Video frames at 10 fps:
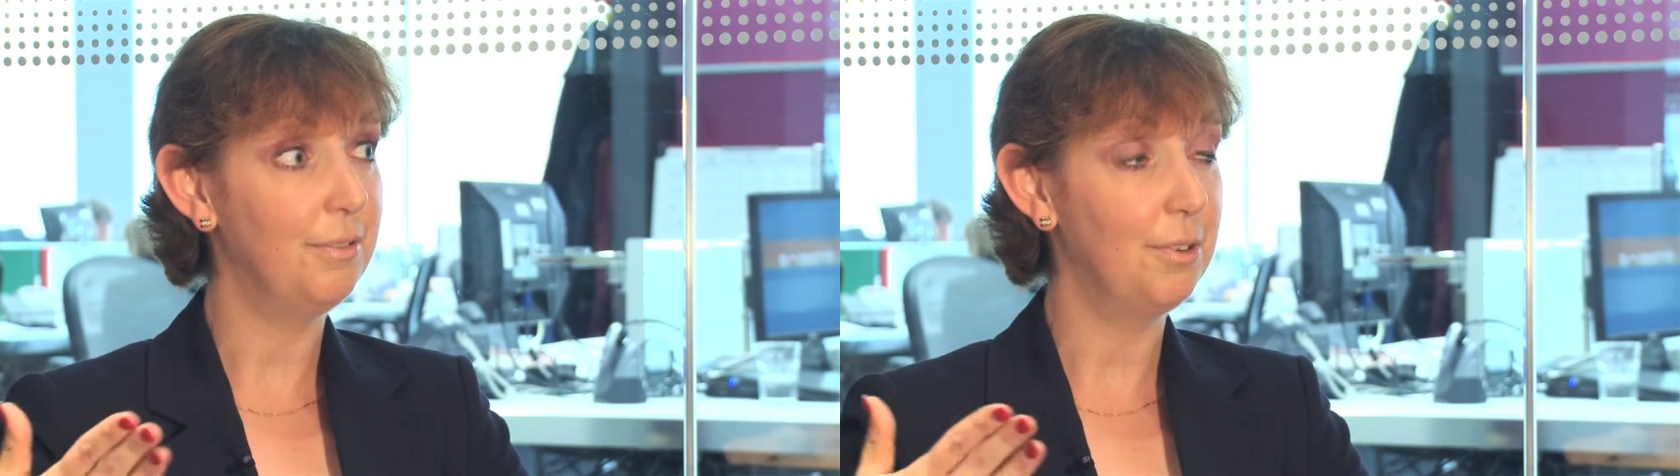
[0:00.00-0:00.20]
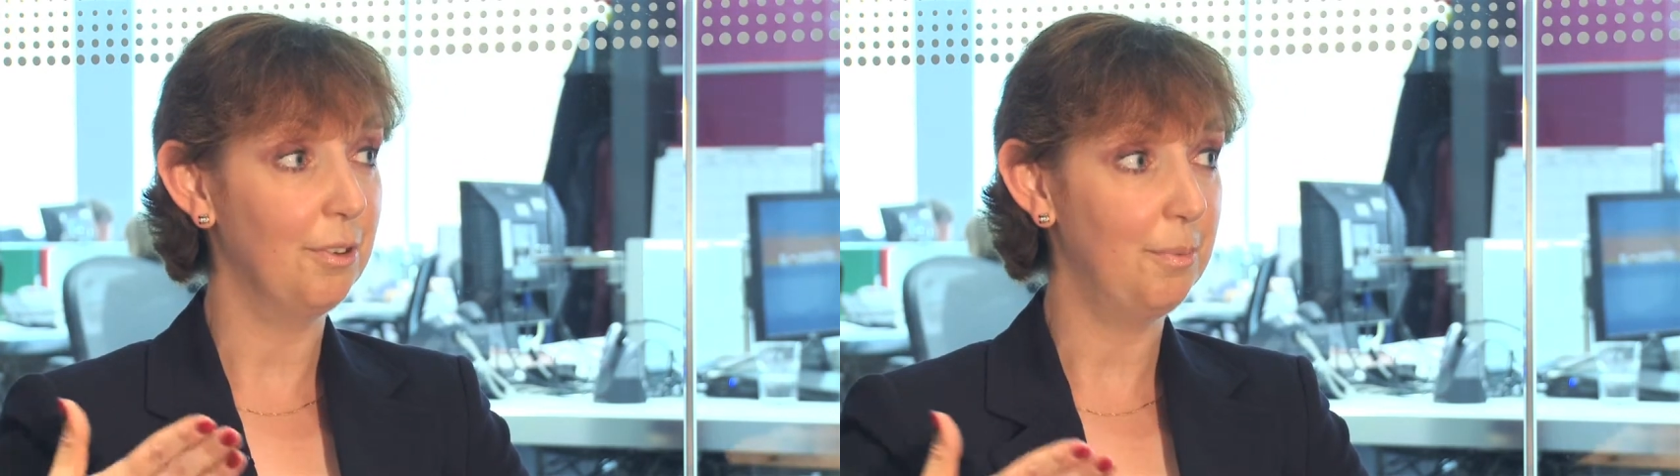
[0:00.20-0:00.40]
the
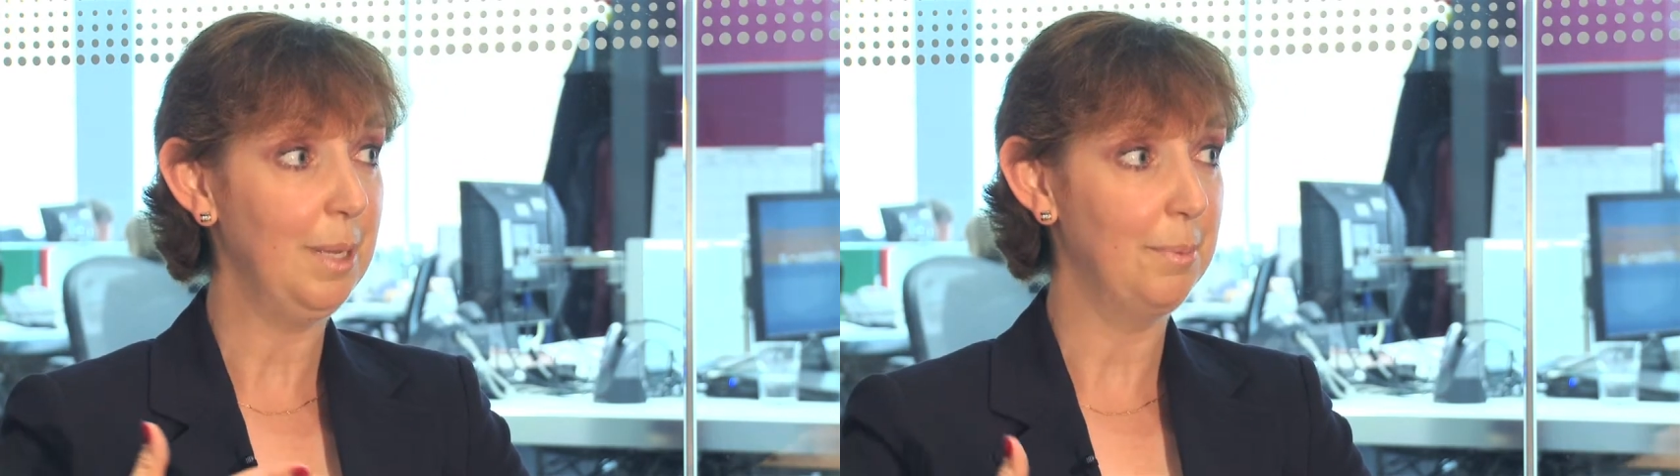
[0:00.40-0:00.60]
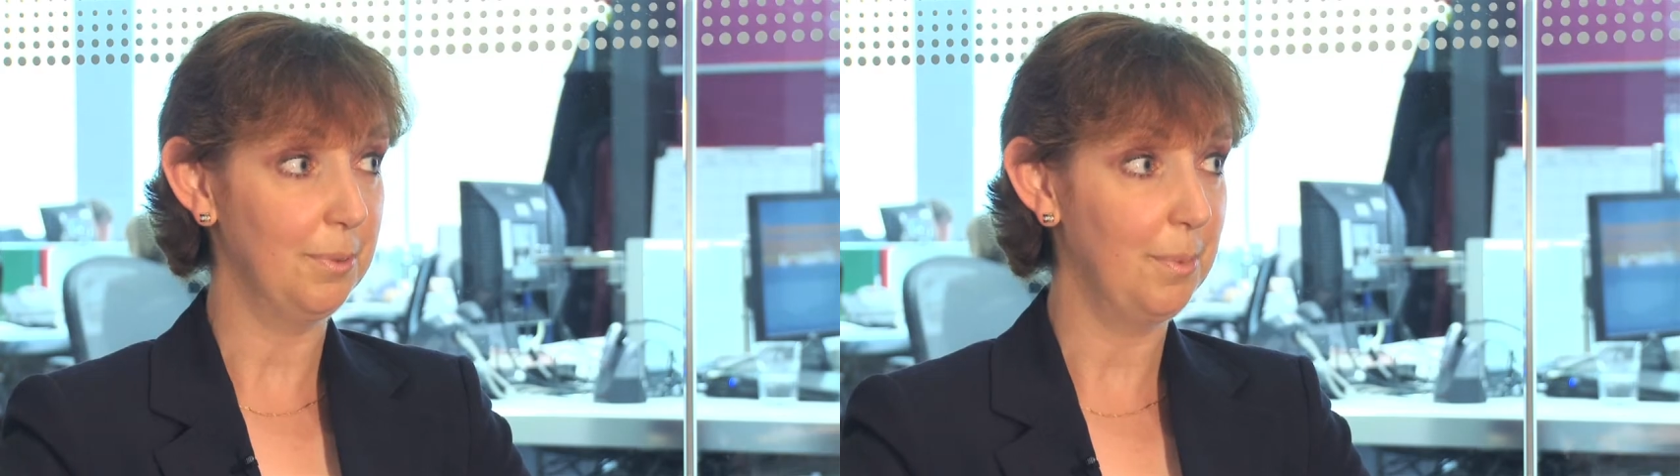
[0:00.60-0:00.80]
fore of
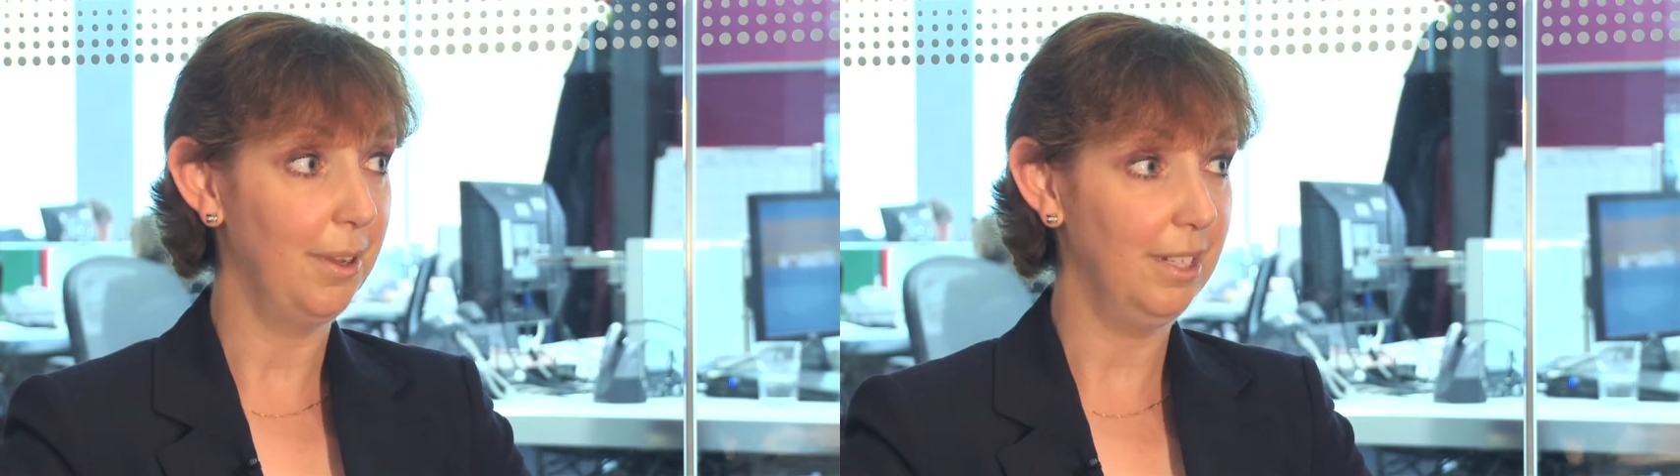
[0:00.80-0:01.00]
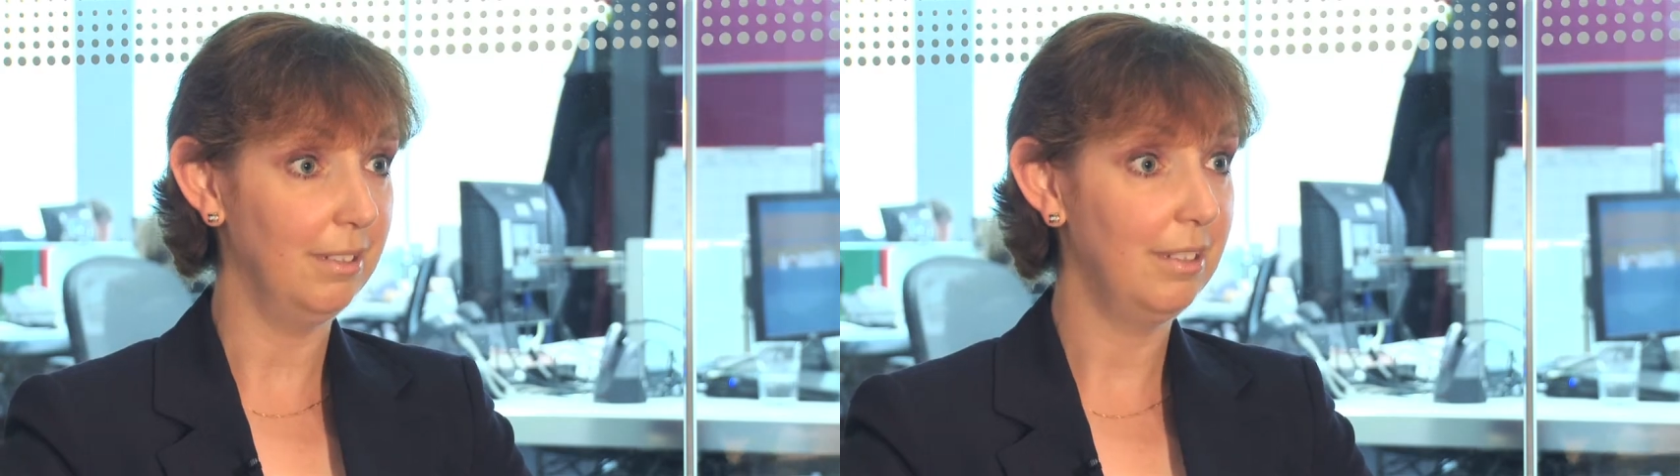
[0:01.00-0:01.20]
people's
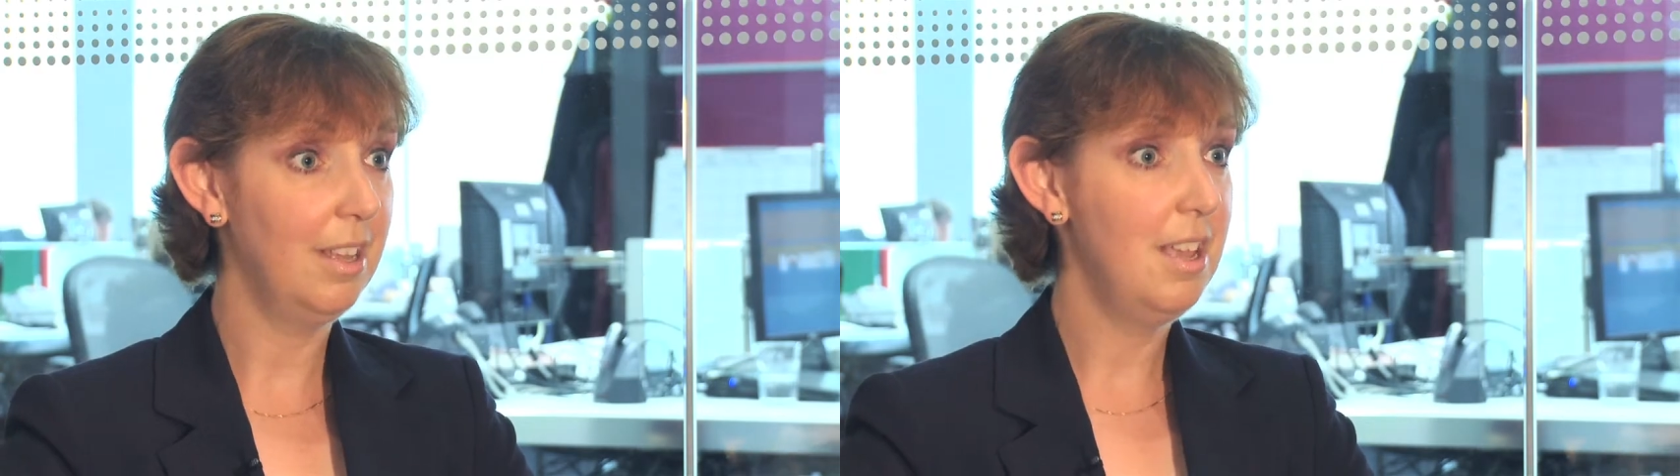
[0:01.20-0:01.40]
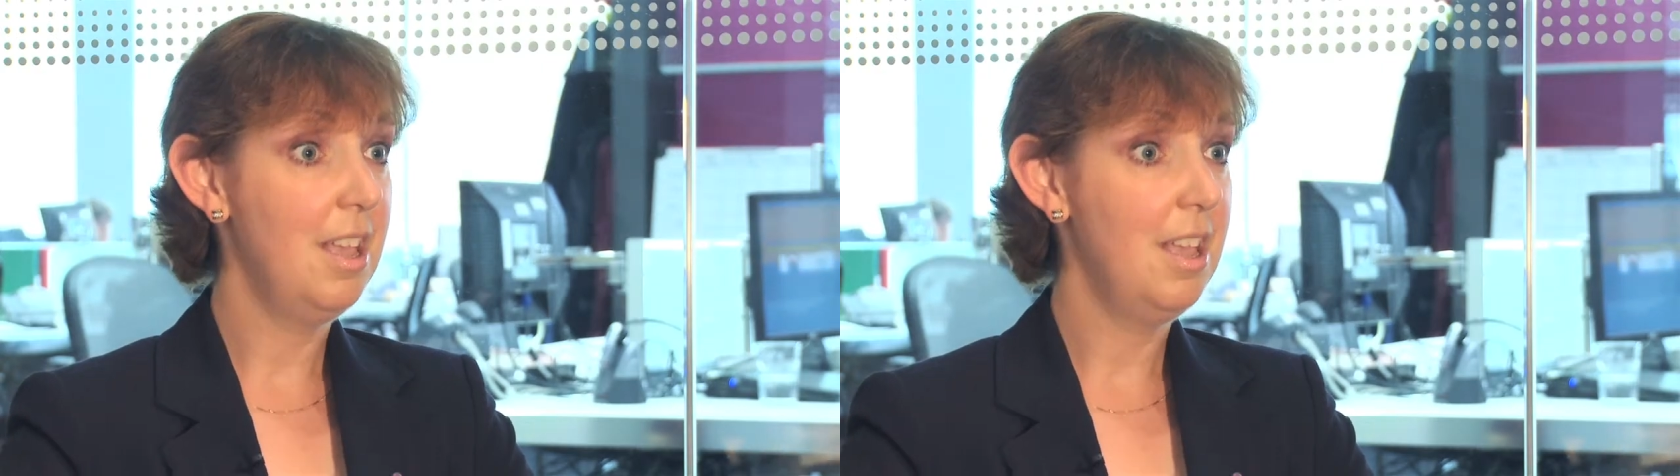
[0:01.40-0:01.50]
minds.